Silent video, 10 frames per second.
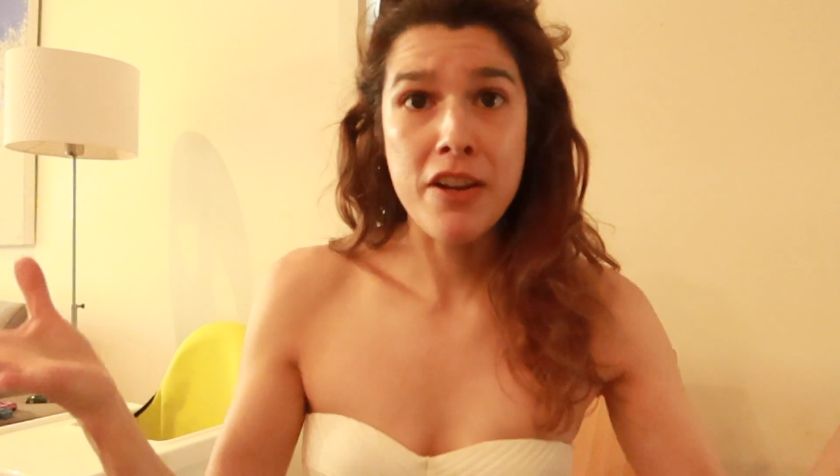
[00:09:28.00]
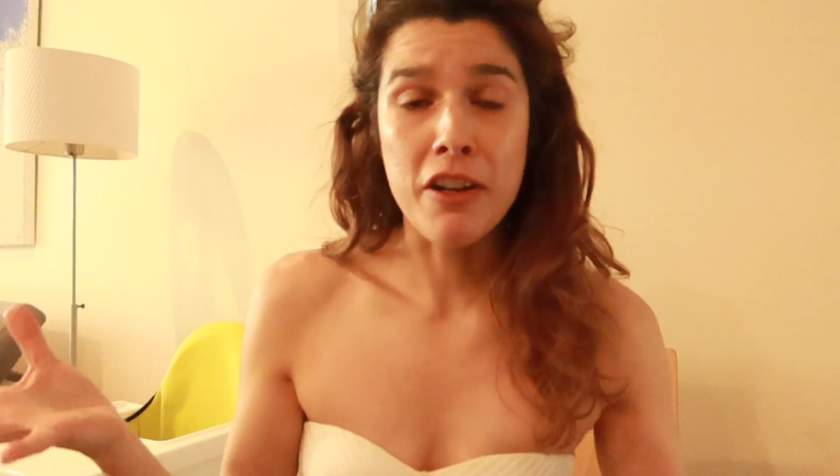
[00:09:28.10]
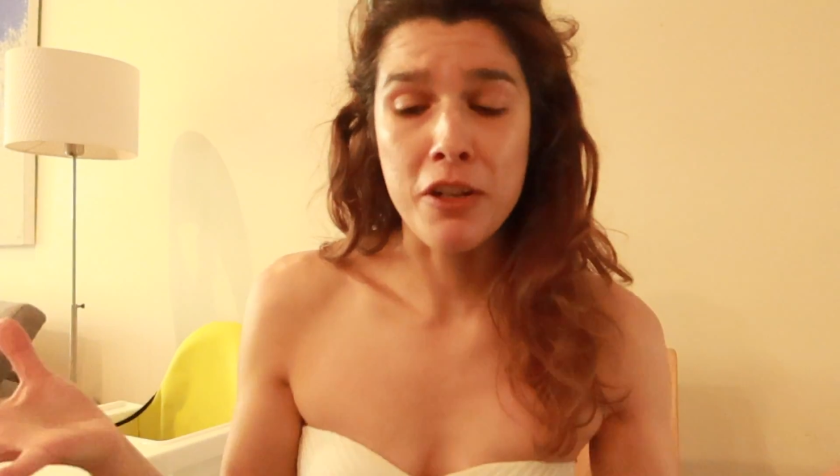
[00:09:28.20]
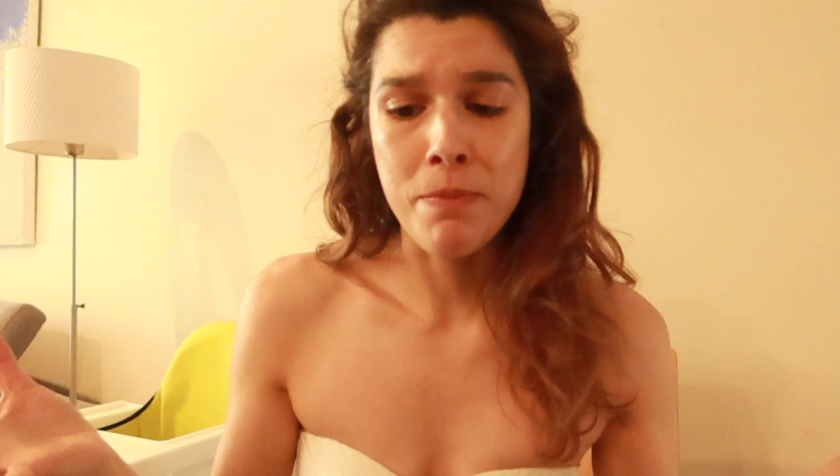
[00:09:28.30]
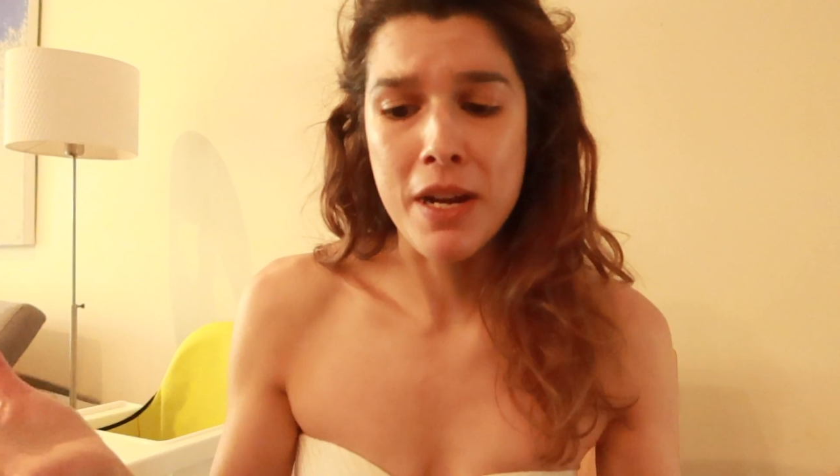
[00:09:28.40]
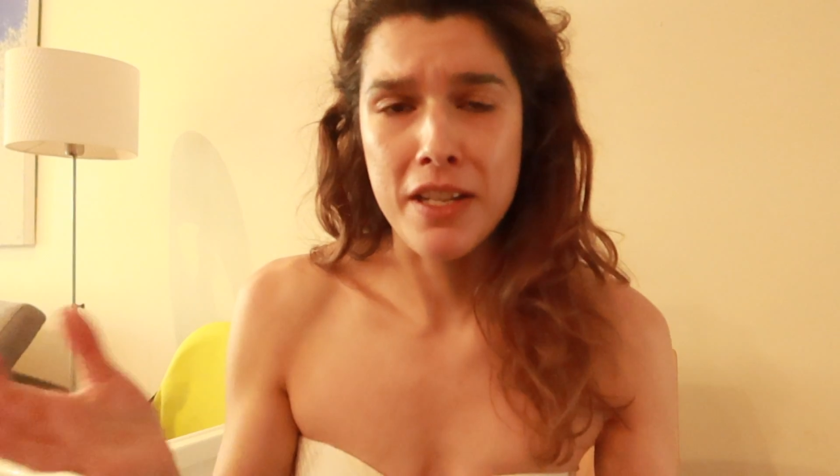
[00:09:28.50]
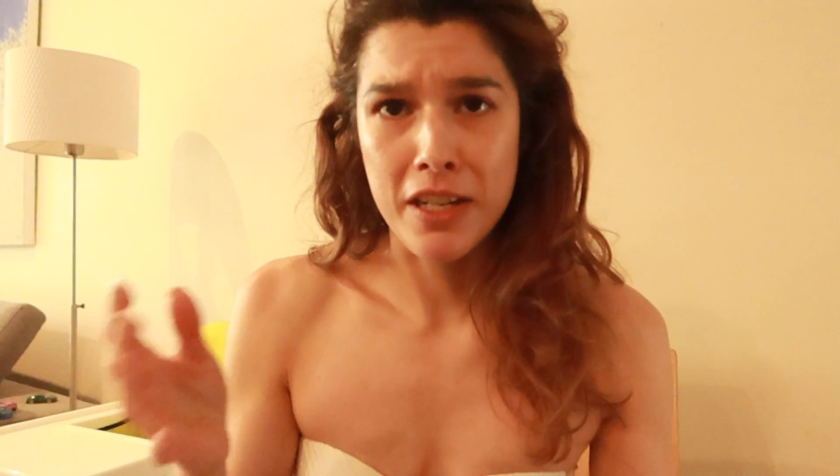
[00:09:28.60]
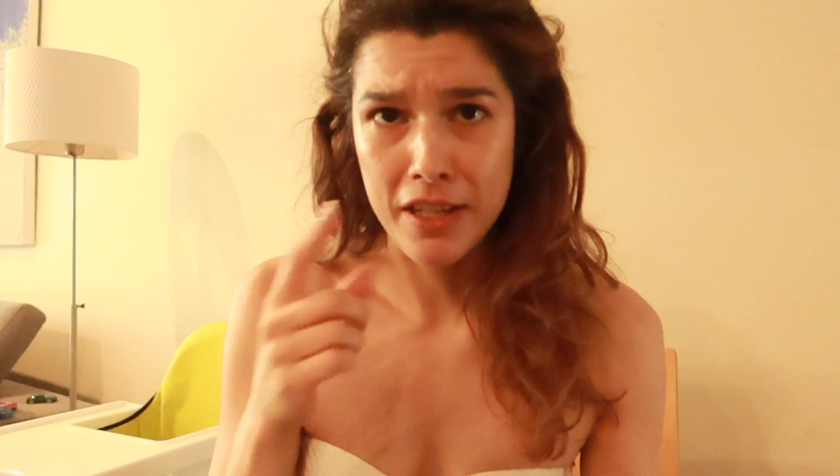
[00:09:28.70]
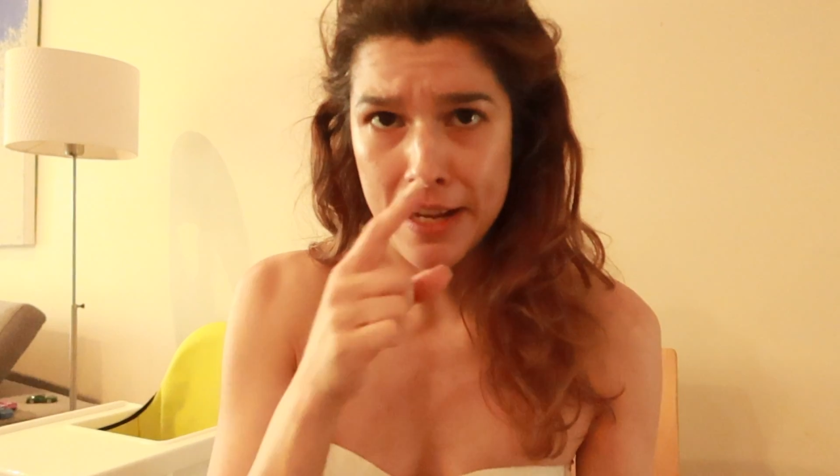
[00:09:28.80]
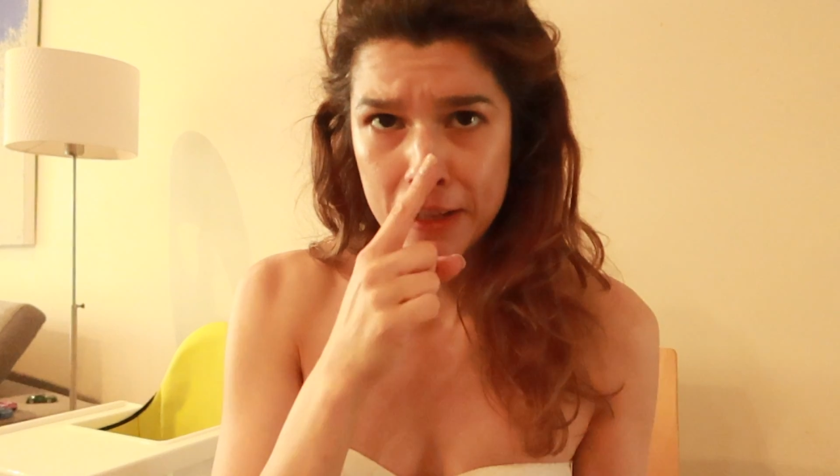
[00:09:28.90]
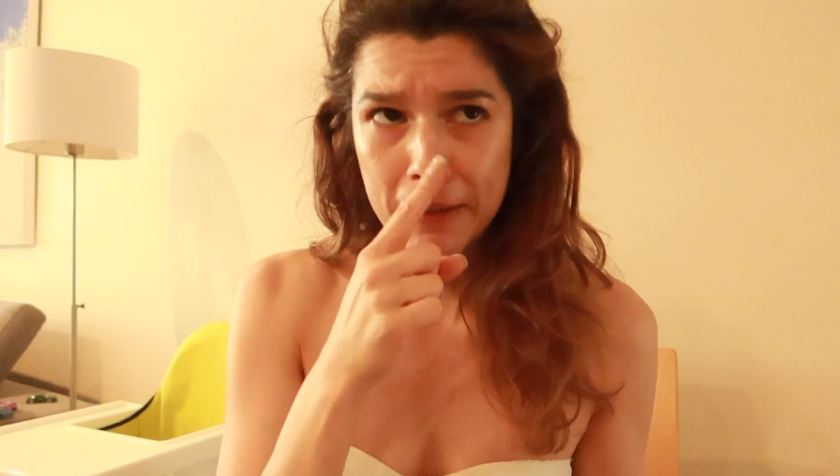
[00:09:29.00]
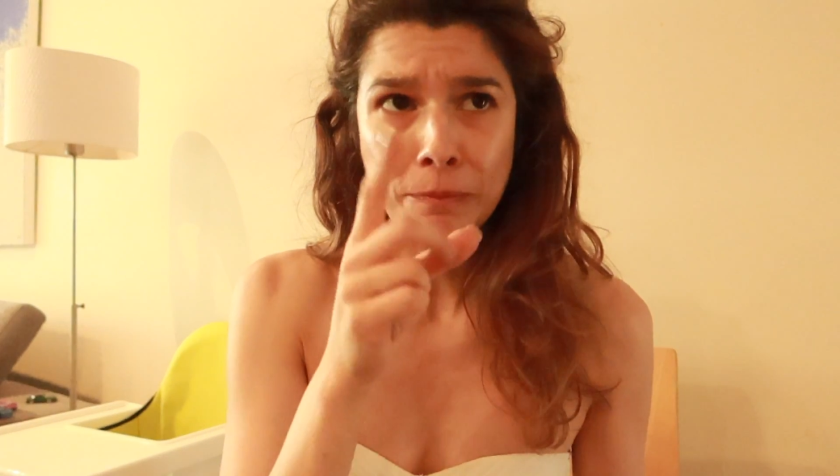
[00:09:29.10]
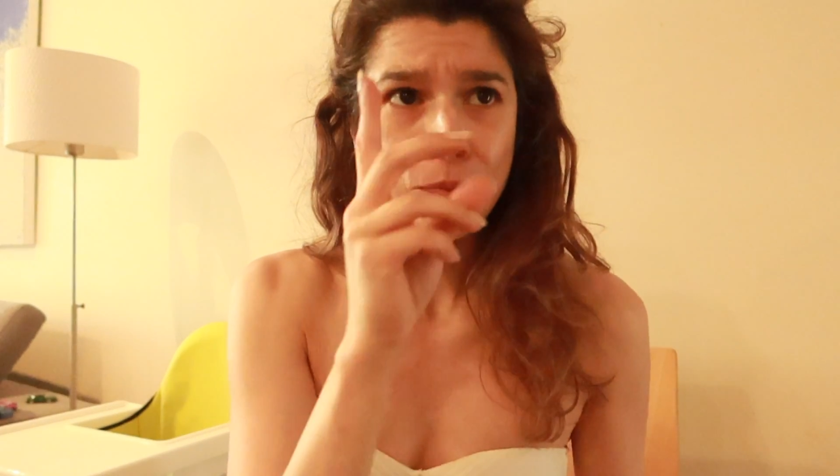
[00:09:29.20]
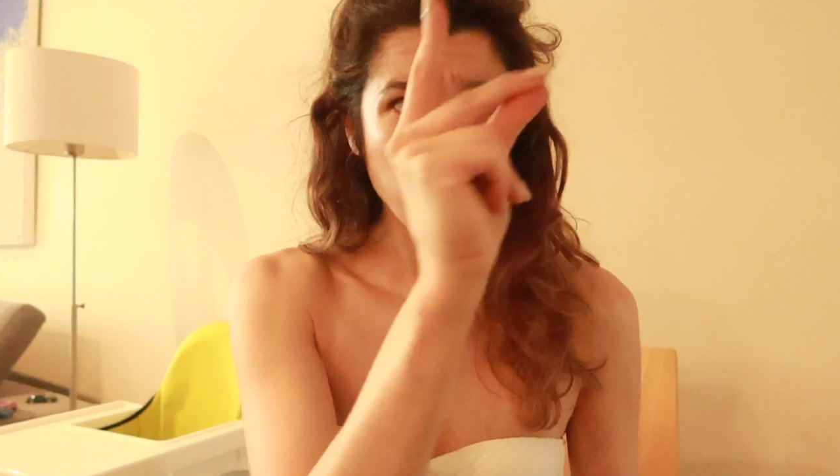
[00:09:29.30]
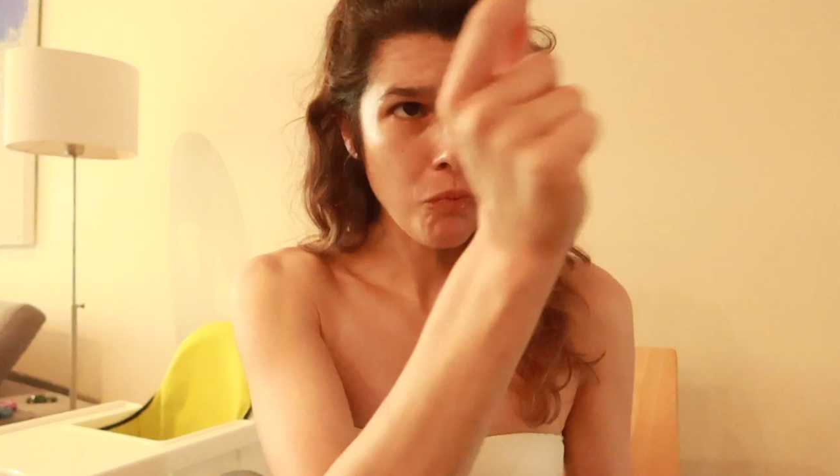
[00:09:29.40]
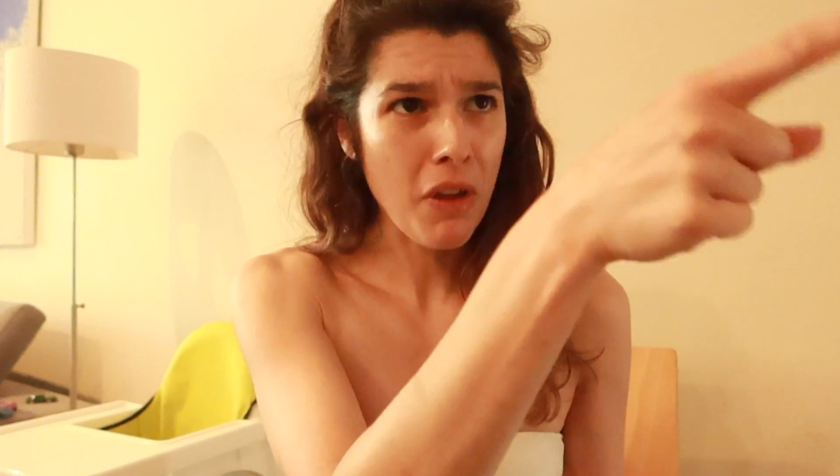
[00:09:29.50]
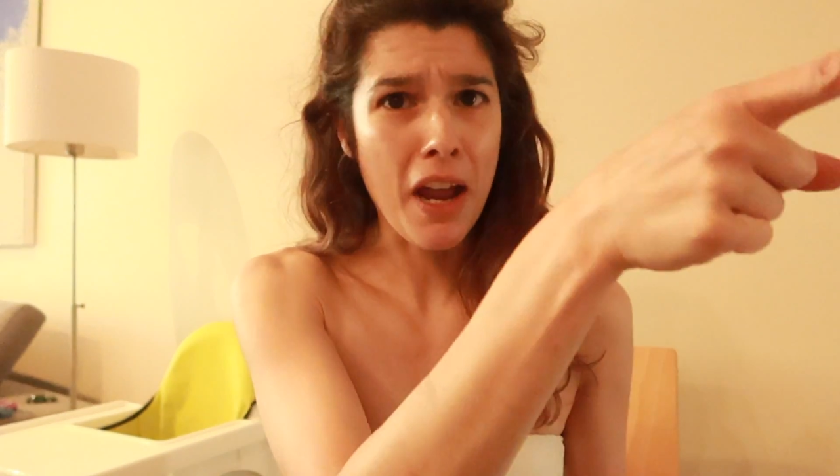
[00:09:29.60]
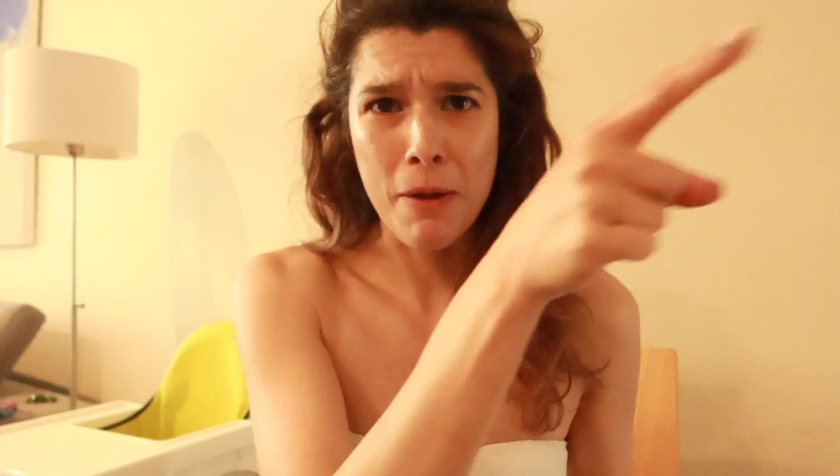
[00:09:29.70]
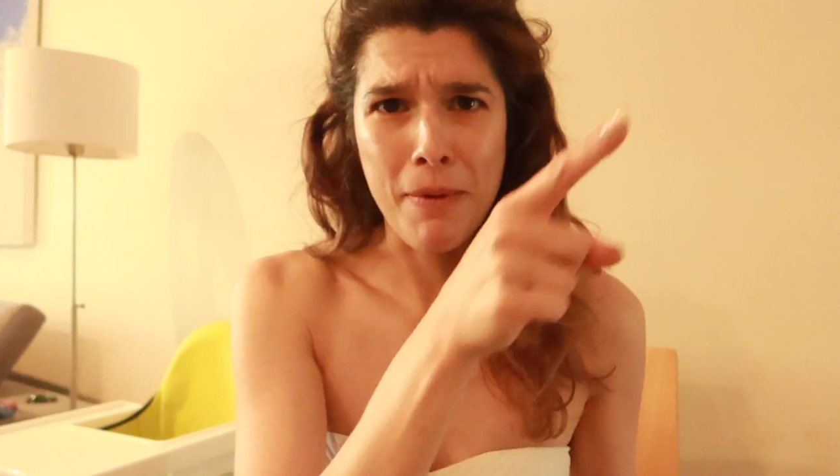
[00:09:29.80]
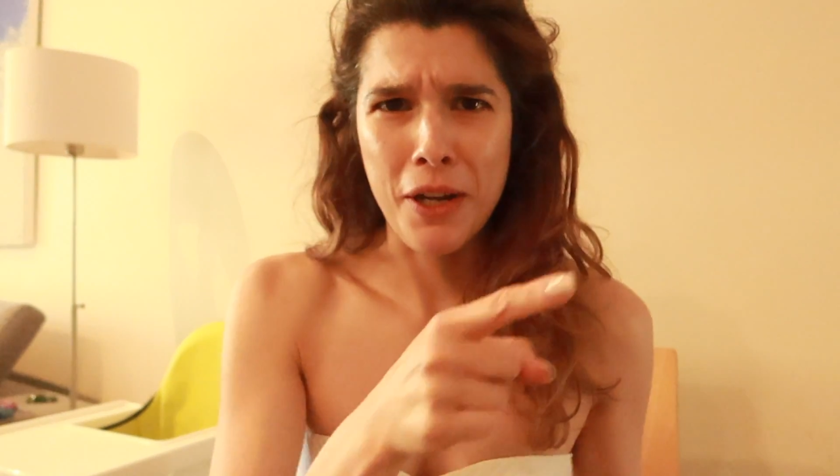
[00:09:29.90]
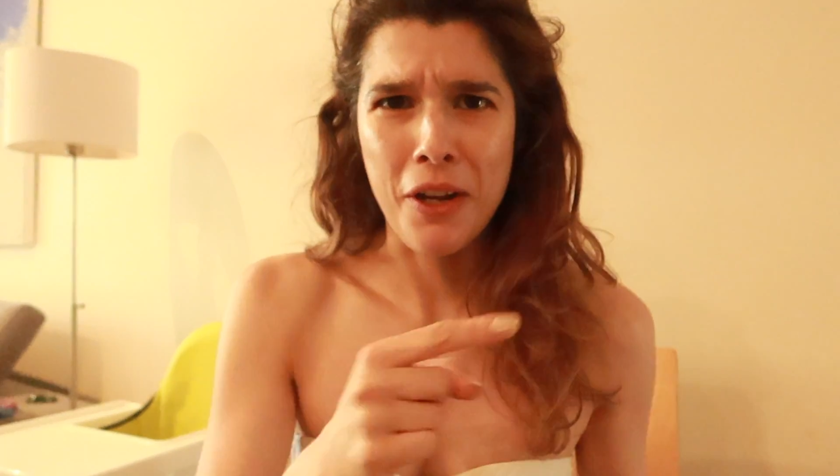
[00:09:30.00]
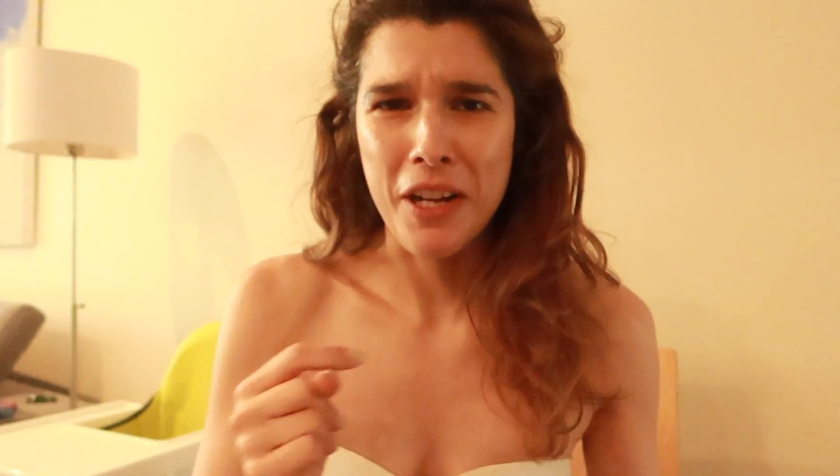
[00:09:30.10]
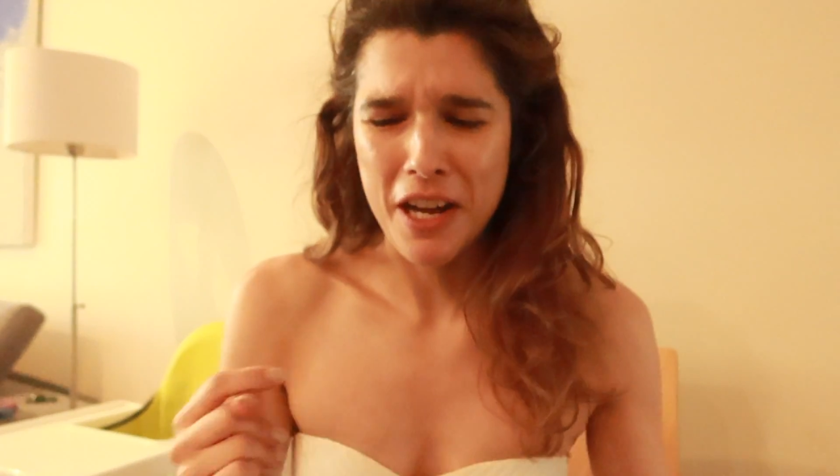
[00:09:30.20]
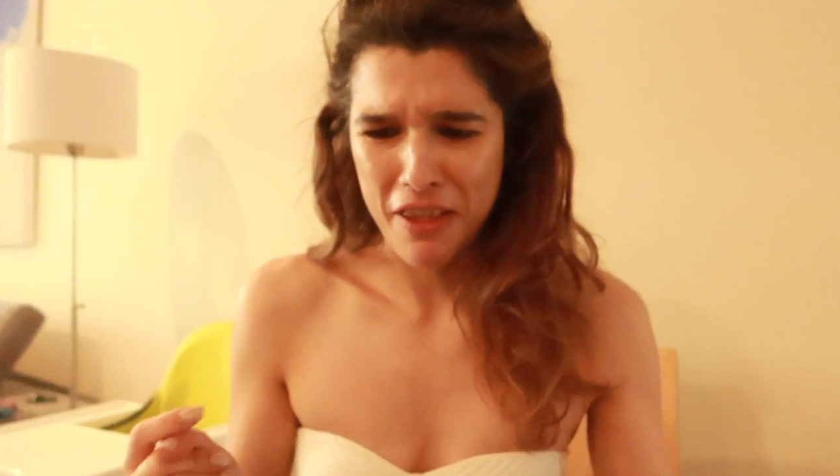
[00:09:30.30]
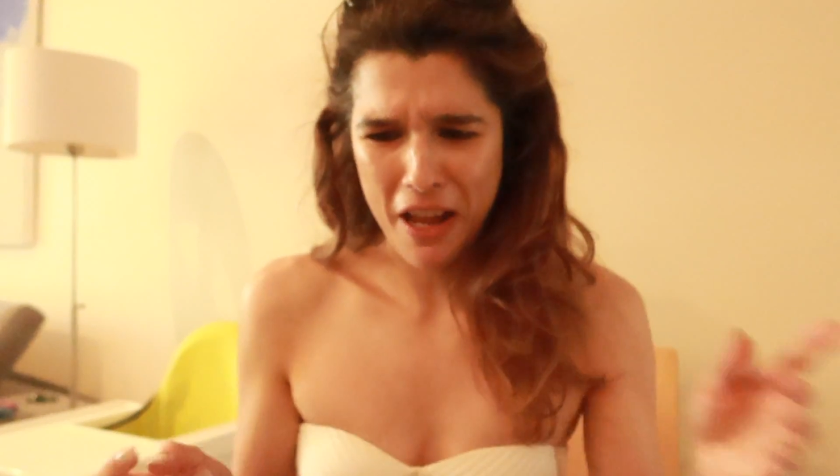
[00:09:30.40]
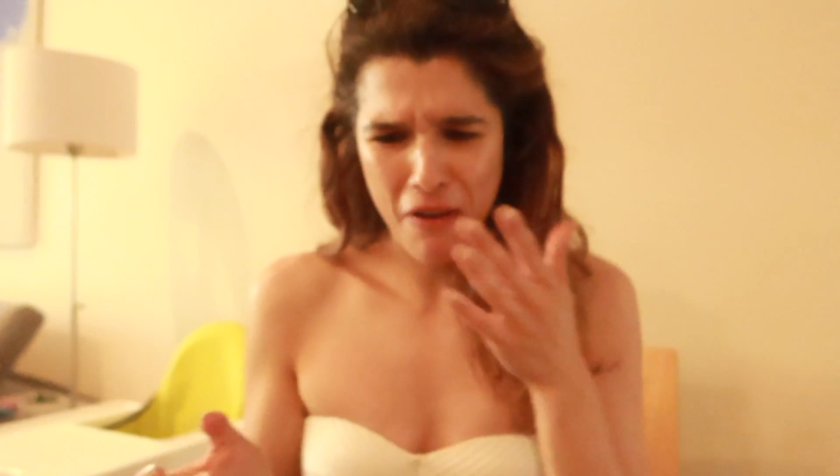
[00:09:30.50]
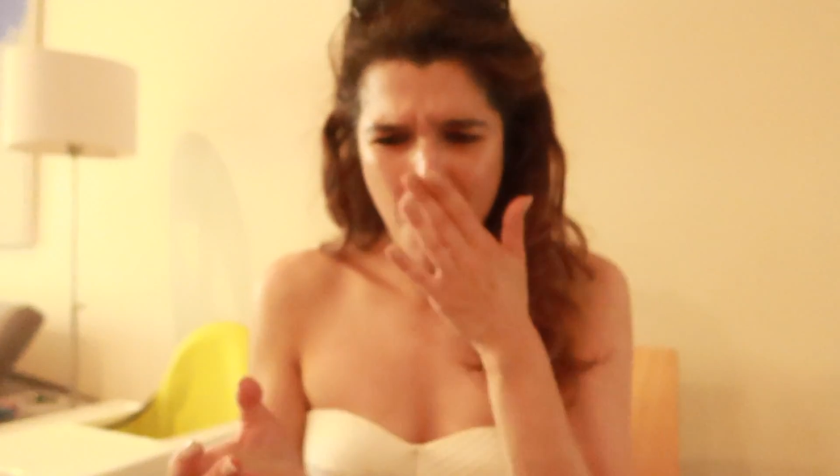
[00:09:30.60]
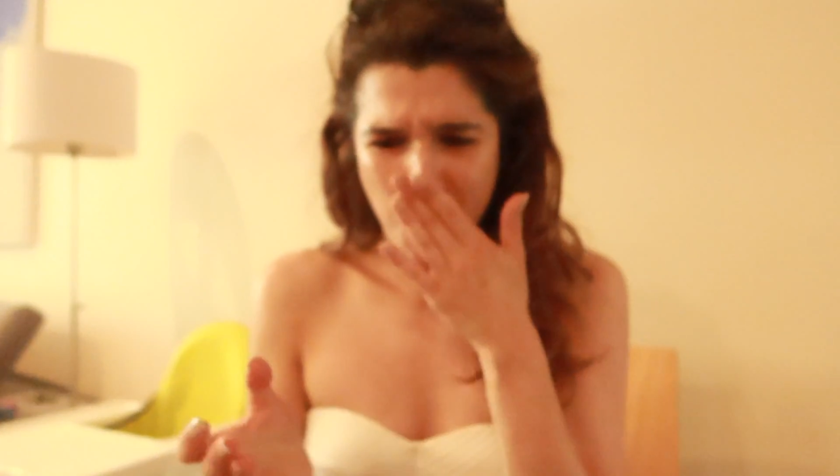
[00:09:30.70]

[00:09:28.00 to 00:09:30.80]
has been a success. And I better go get that.